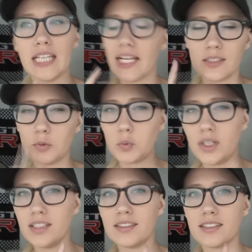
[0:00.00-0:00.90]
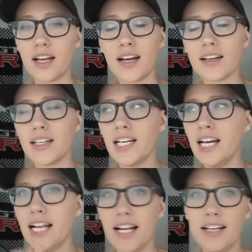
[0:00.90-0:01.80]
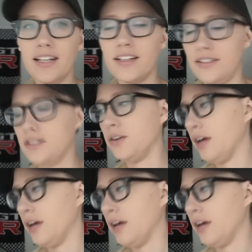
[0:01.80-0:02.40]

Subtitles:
has one in stock, and I needed two.